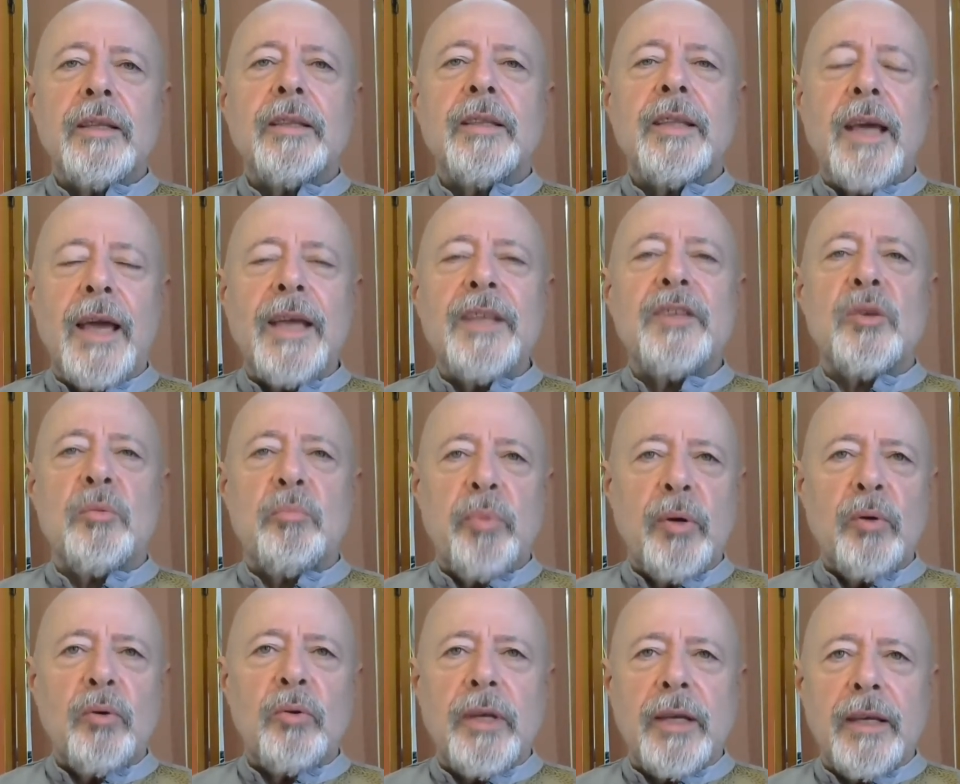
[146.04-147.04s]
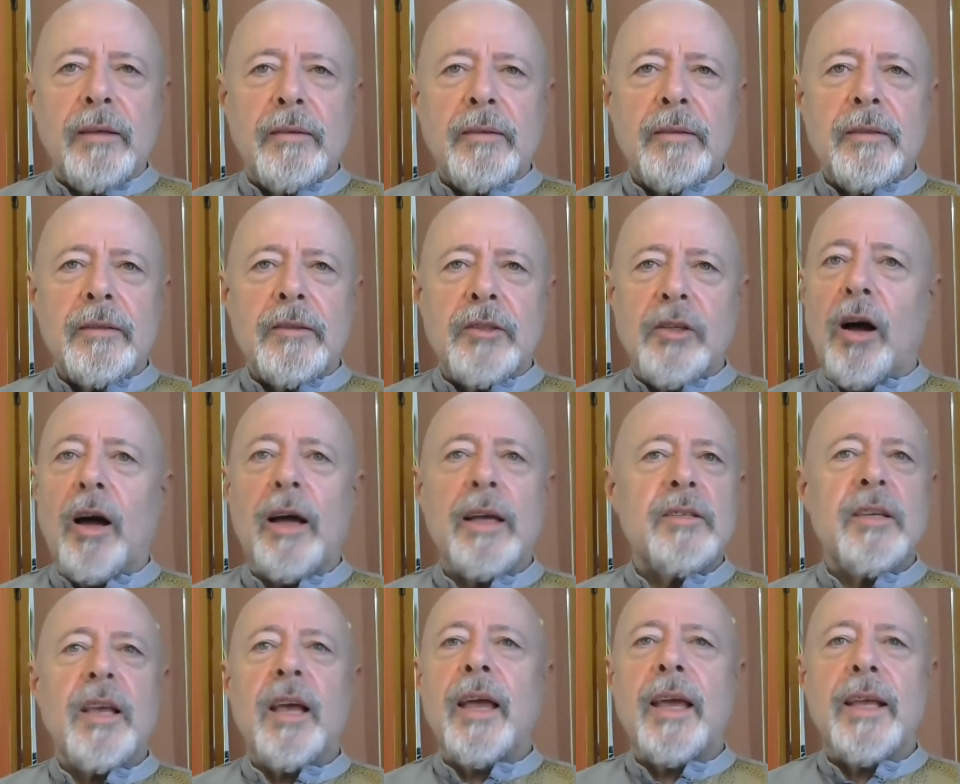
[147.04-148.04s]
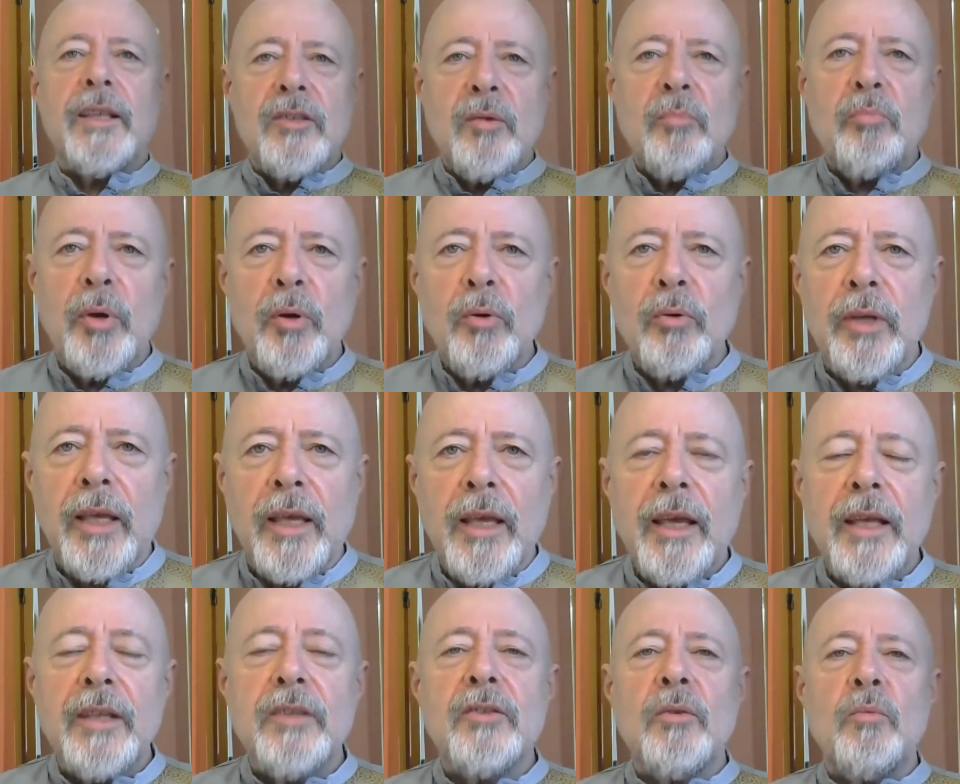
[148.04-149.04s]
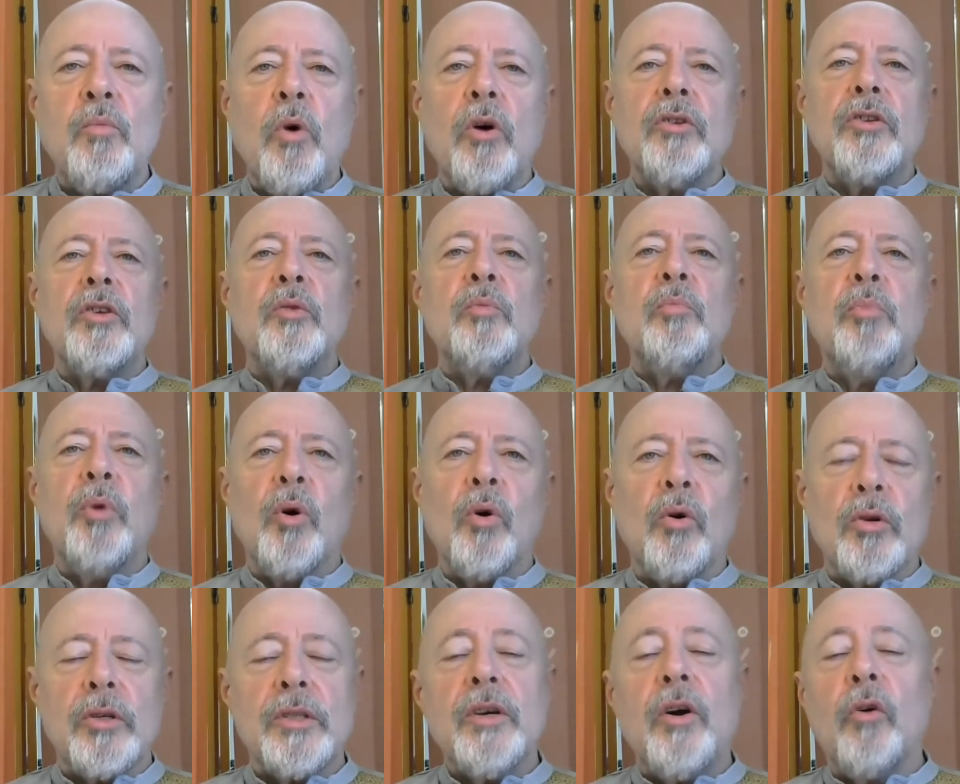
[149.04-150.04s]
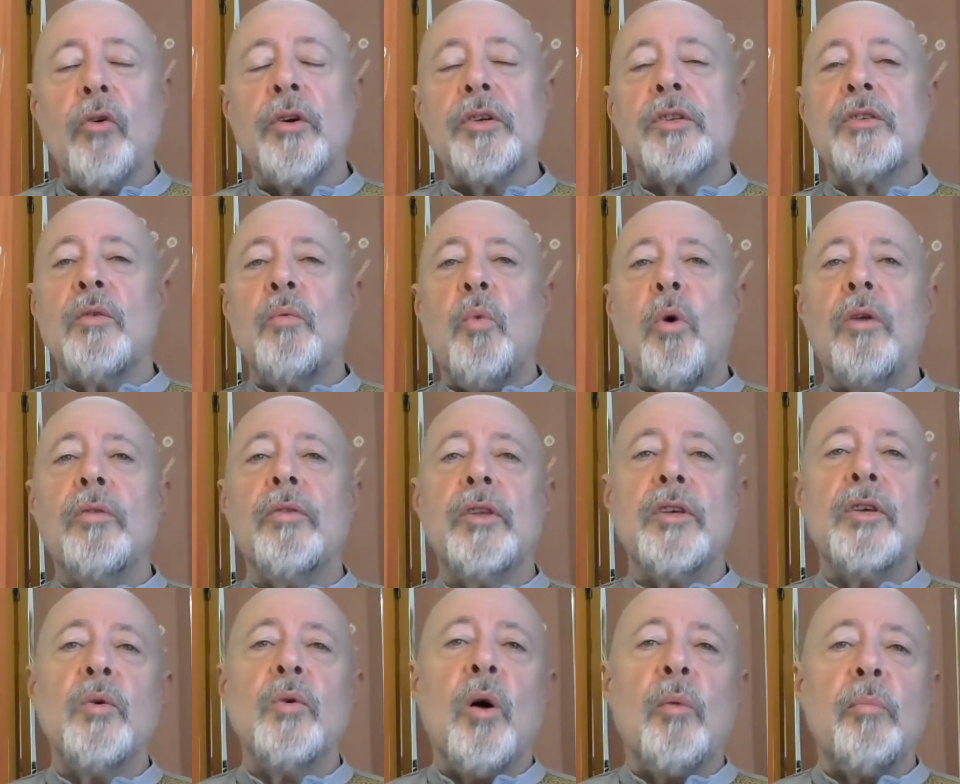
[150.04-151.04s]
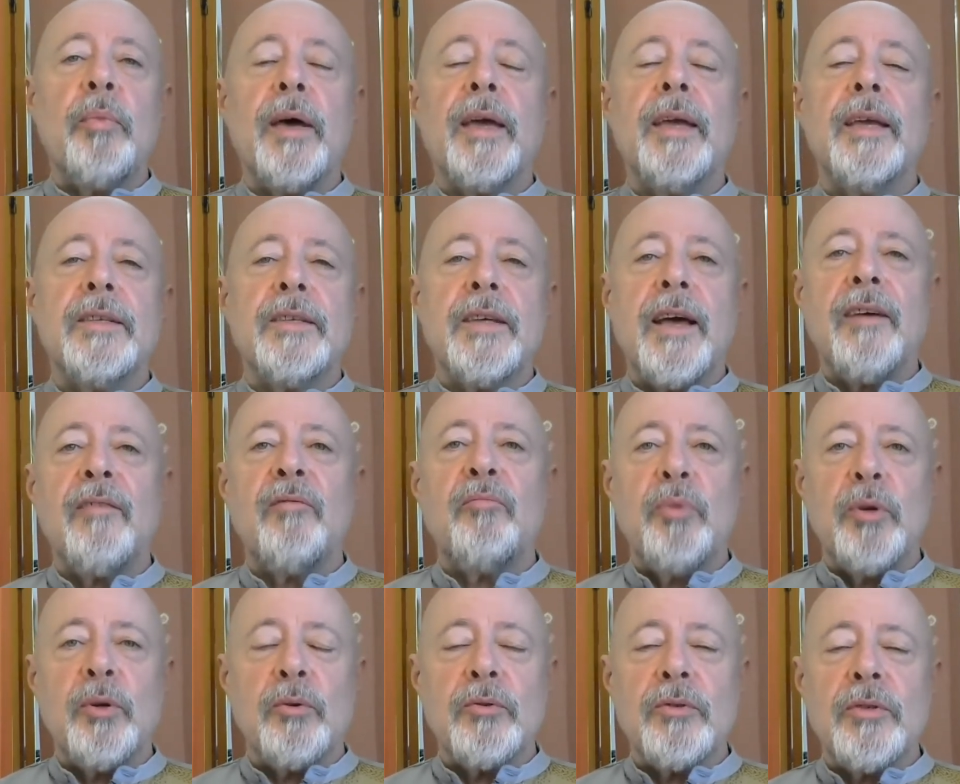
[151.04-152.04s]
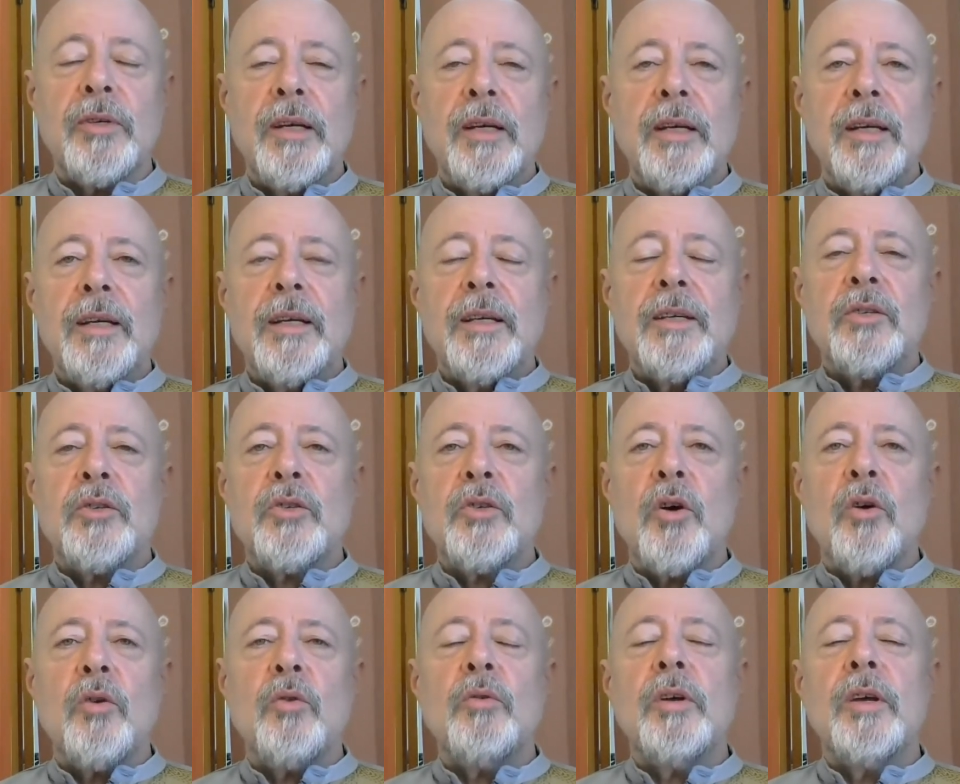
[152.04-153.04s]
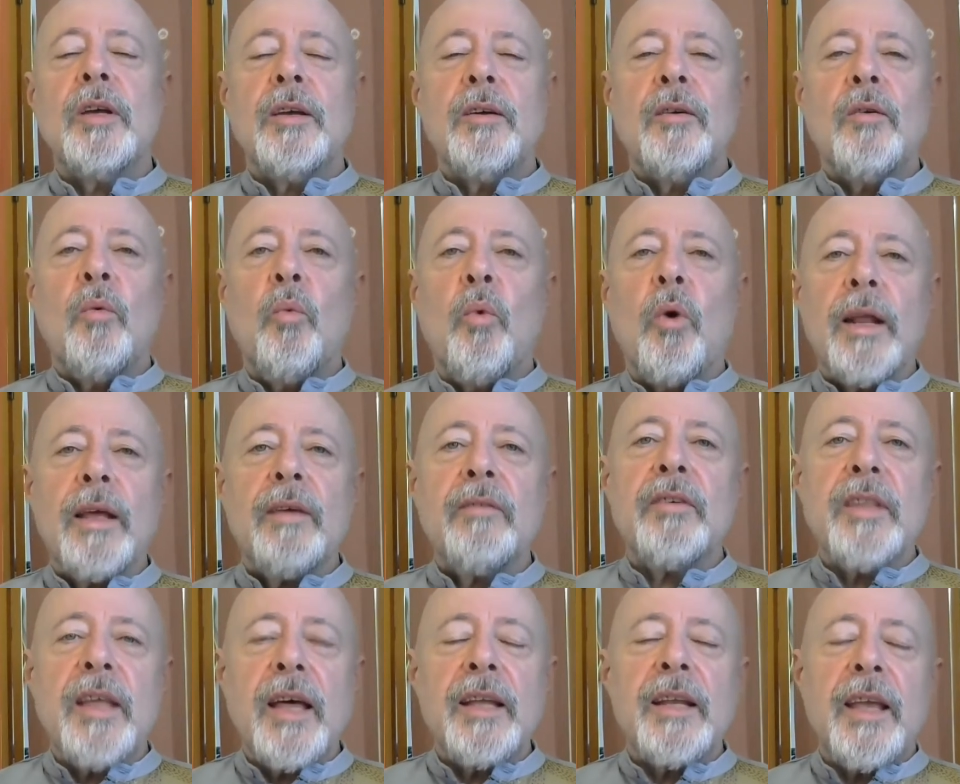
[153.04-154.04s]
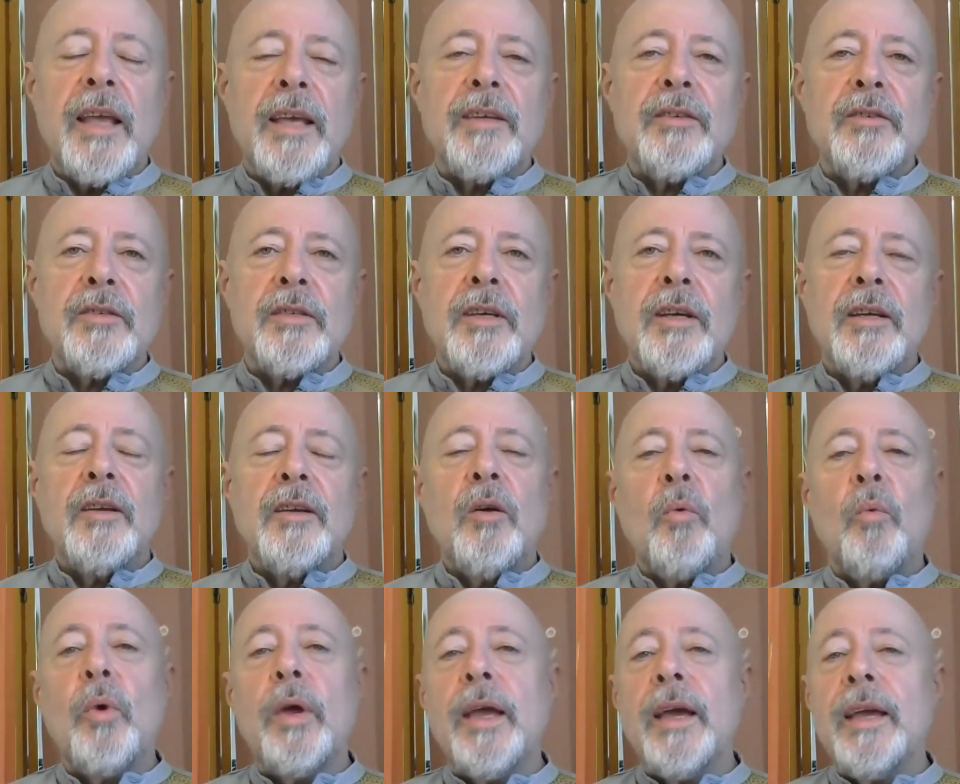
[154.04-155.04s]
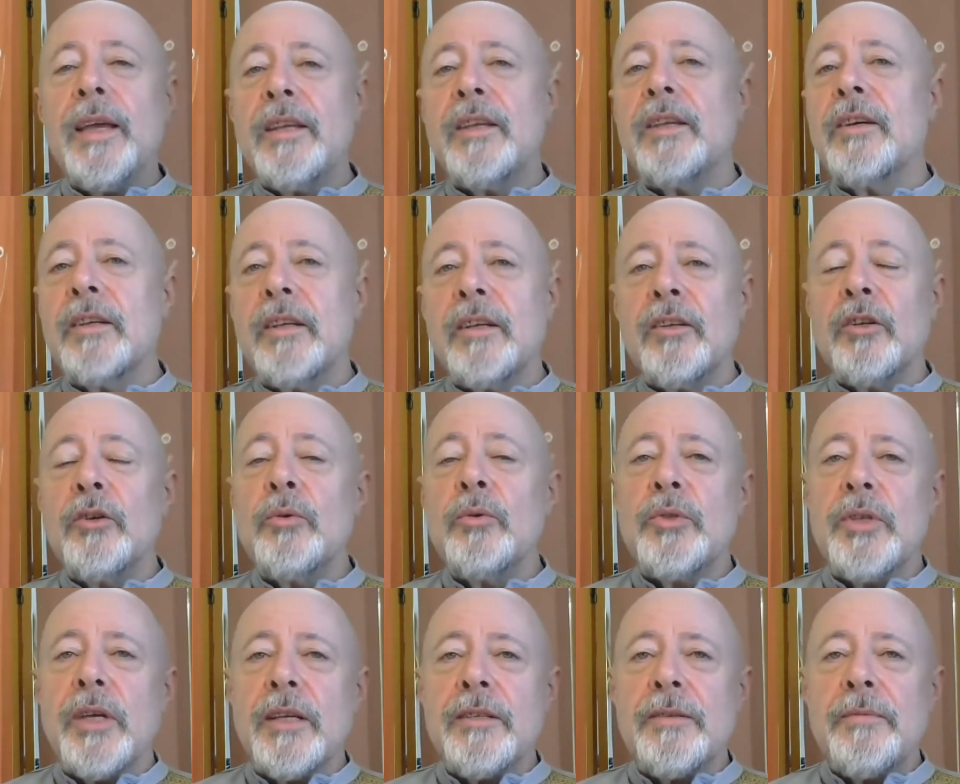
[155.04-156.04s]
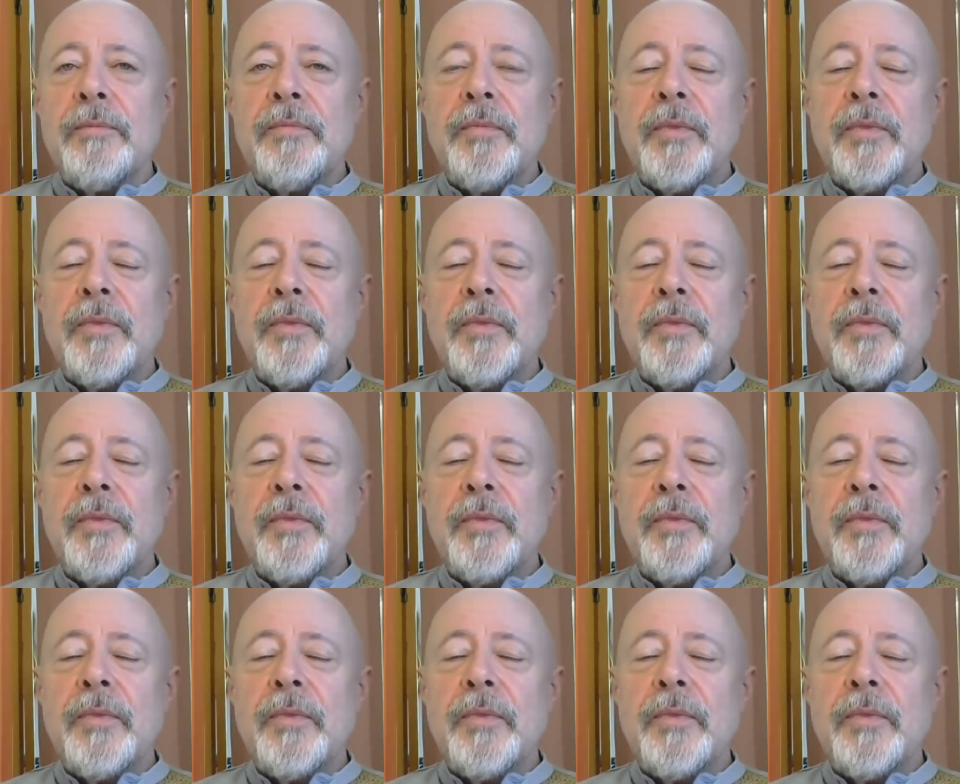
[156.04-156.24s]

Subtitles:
It's a building. Guys, it's a building. It's the one you bought, or it's the one that you are paying to have built. So whatever that is, we ain't going to lose it.